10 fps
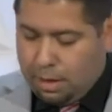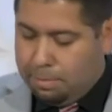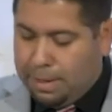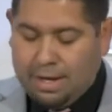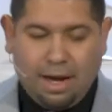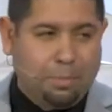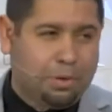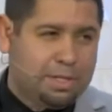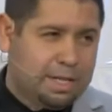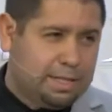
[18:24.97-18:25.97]
by not
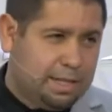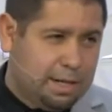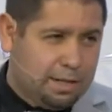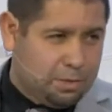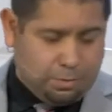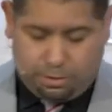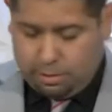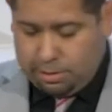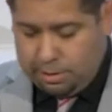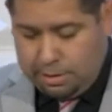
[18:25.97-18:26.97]
protecting God's
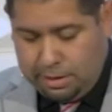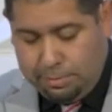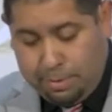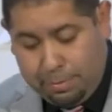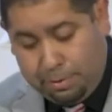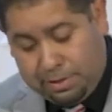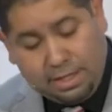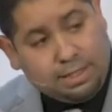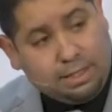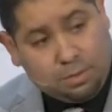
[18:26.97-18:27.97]
word, by
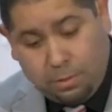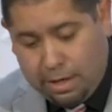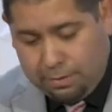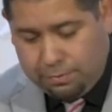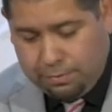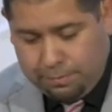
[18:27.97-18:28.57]
protecting his wife.